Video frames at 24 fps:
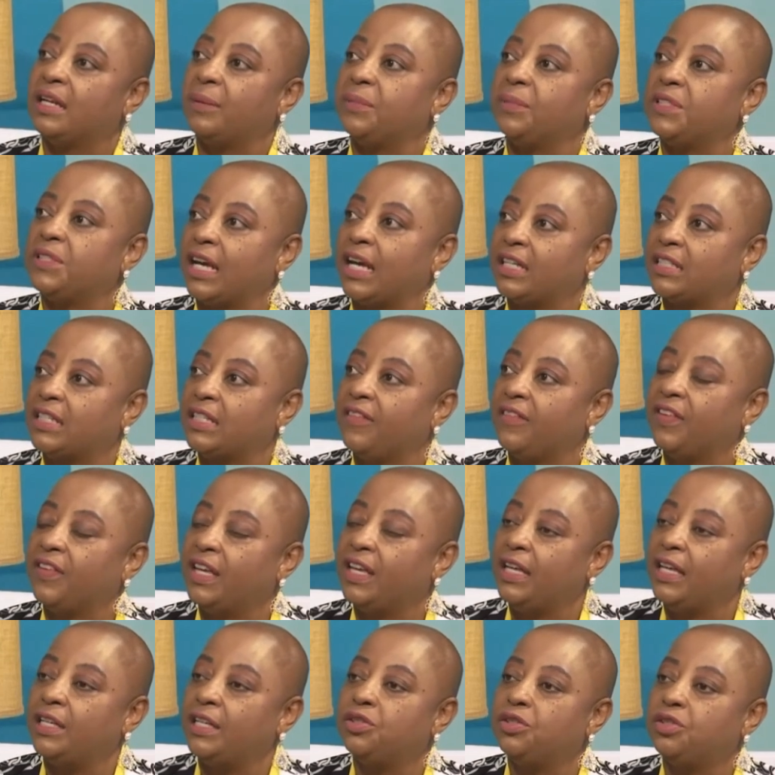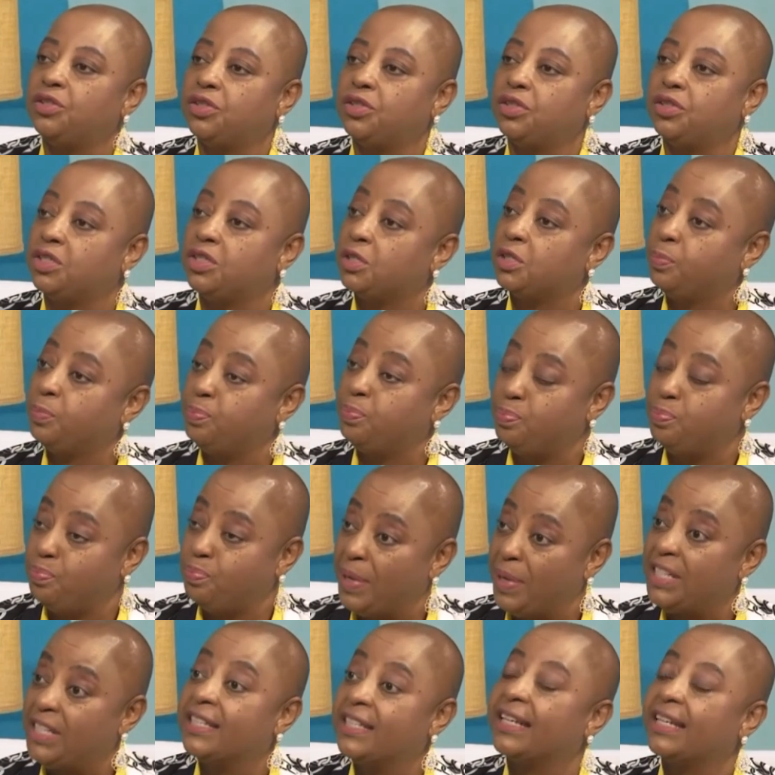and objective is
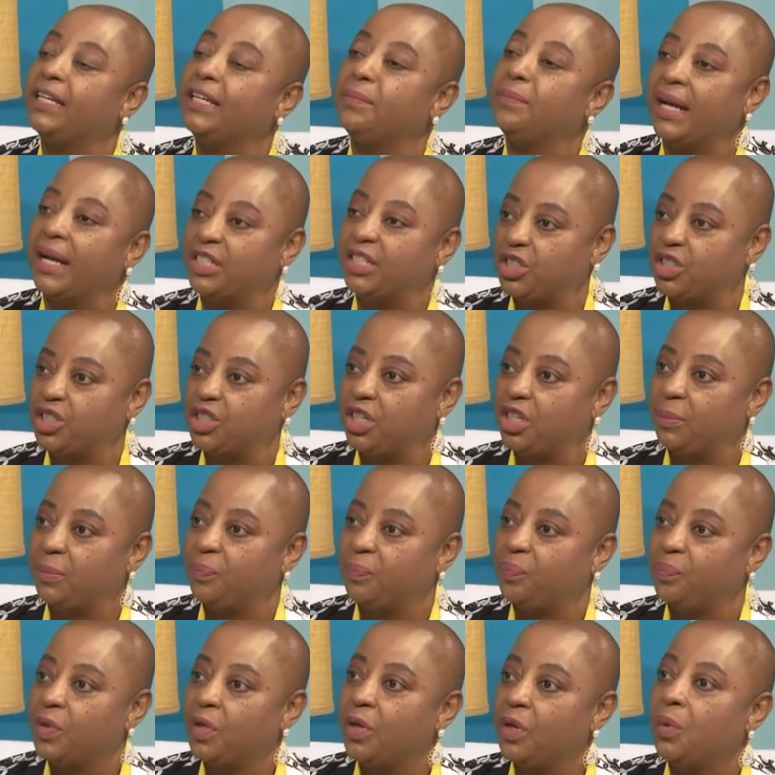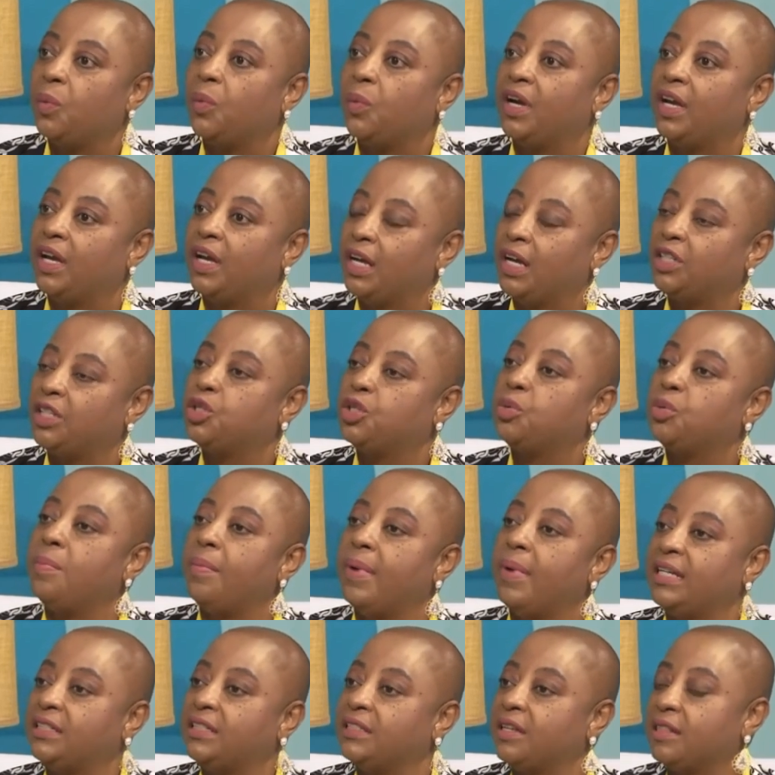basically mentorship. We're here to
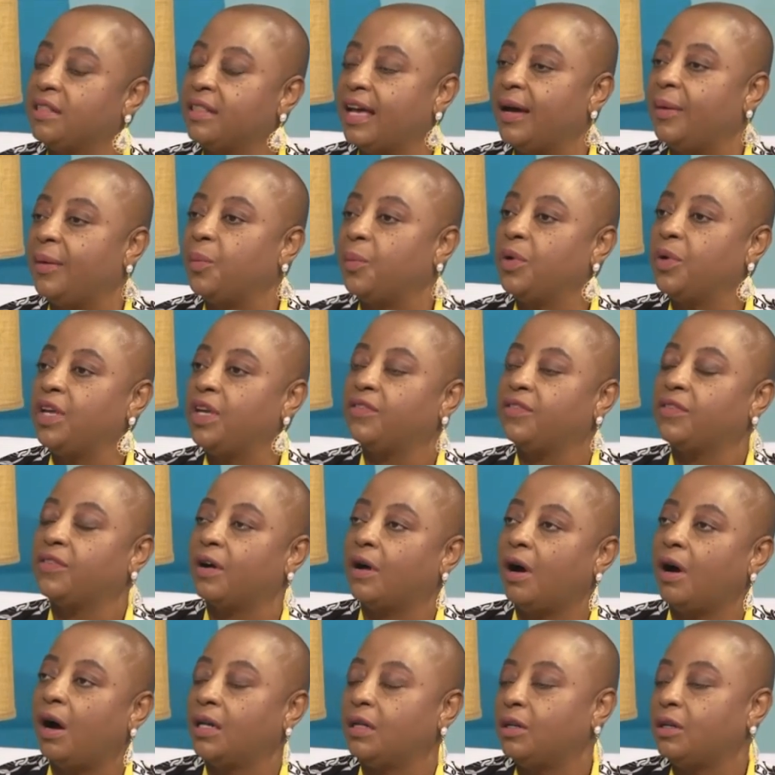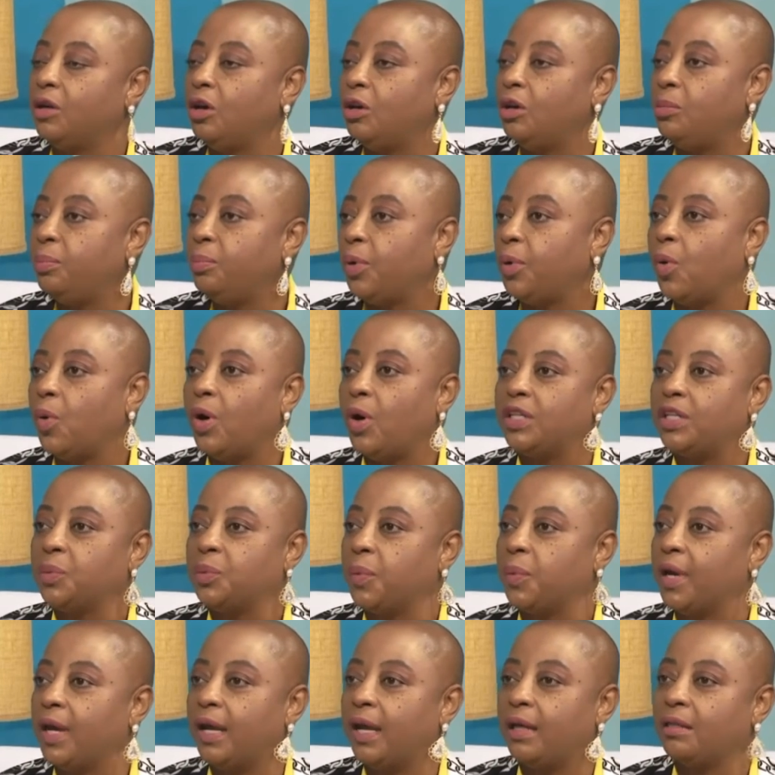mentor them. We have gotten on board
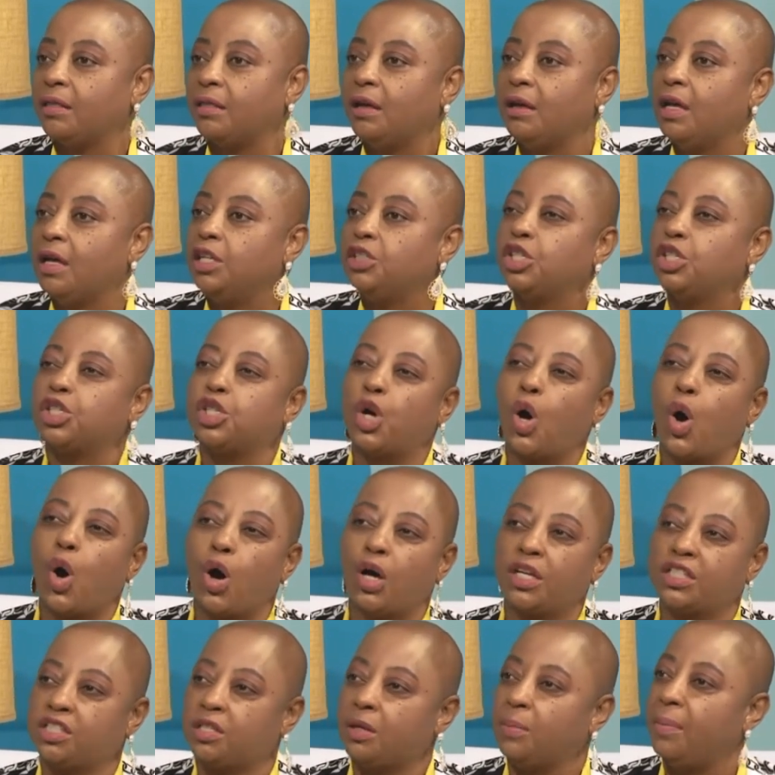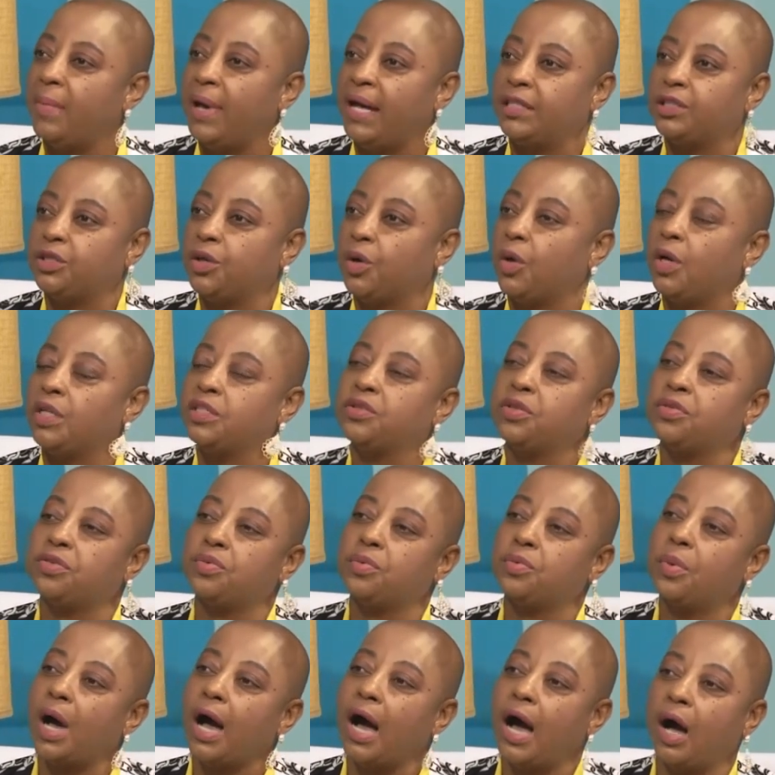with just awesome mentors
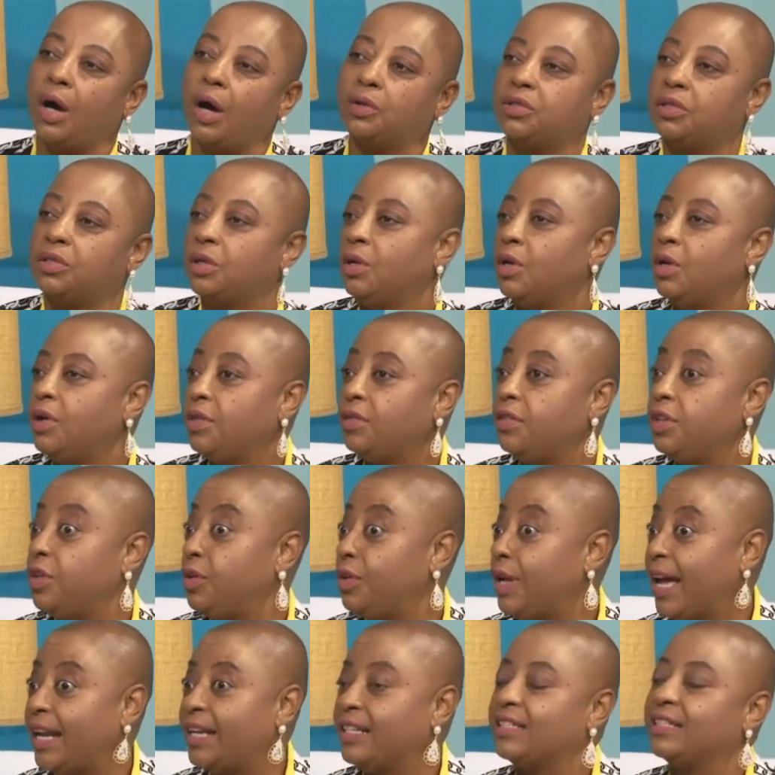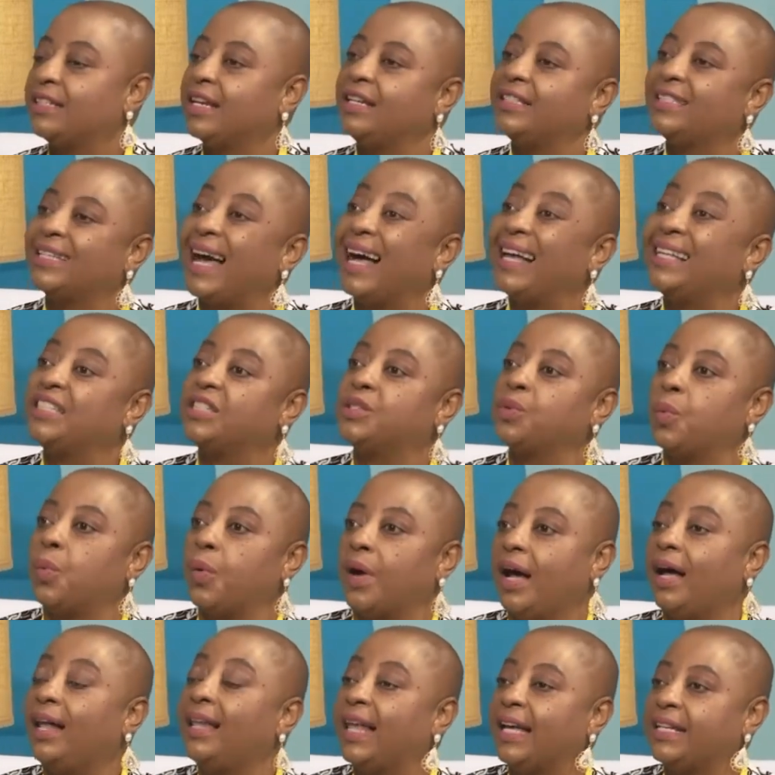throughout the United States as
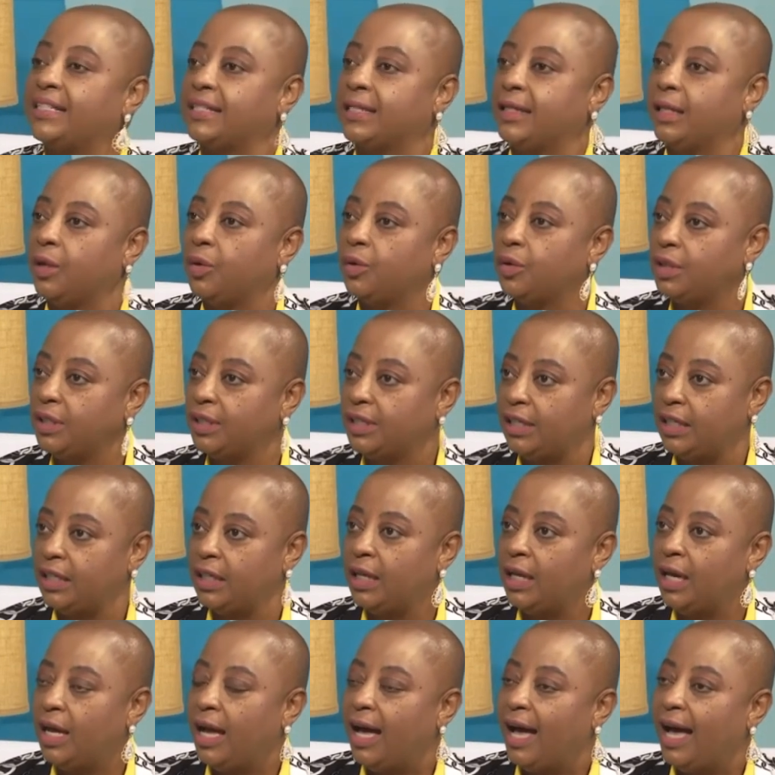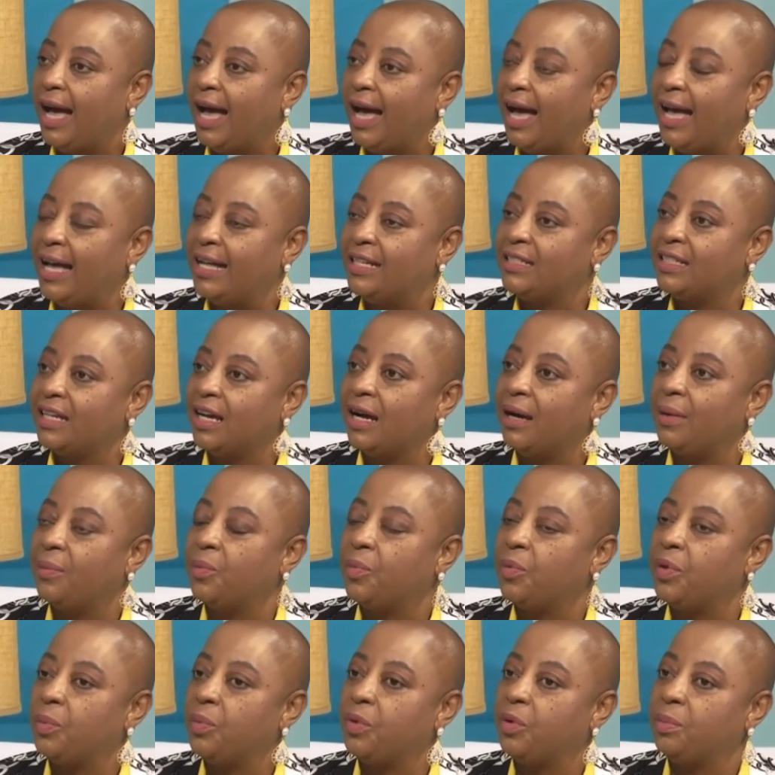well as locally. And
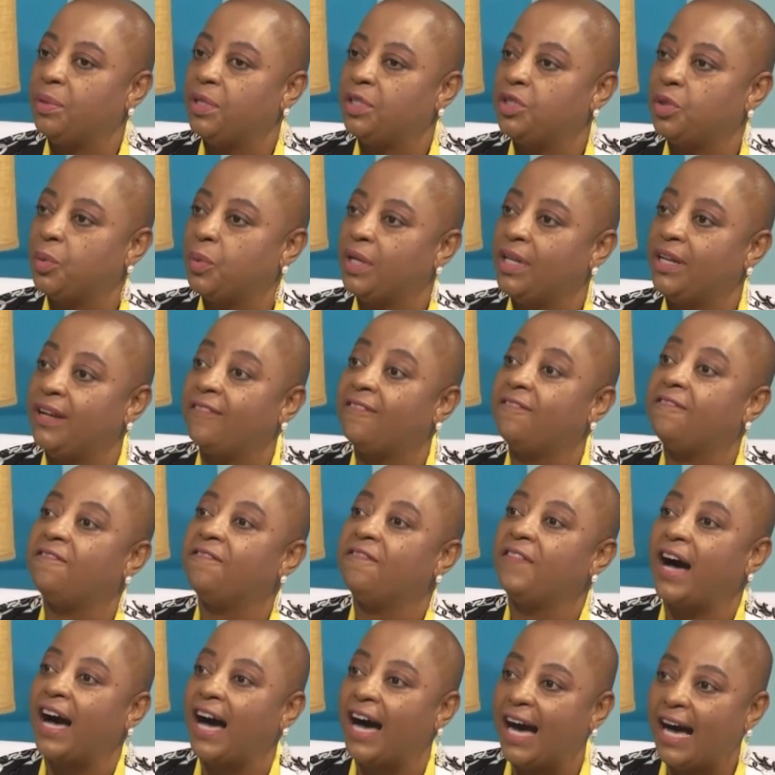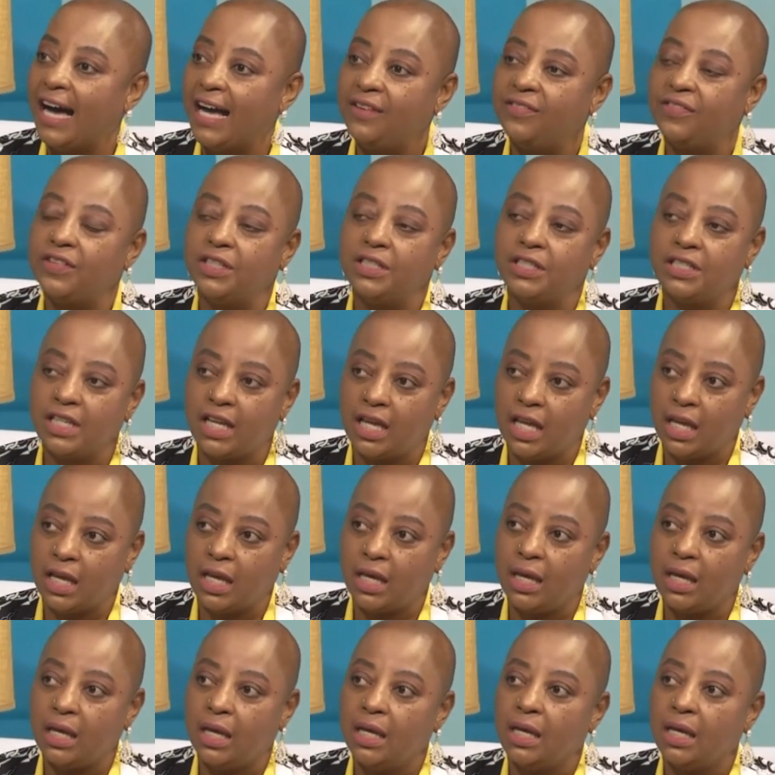we will be doing a 5-day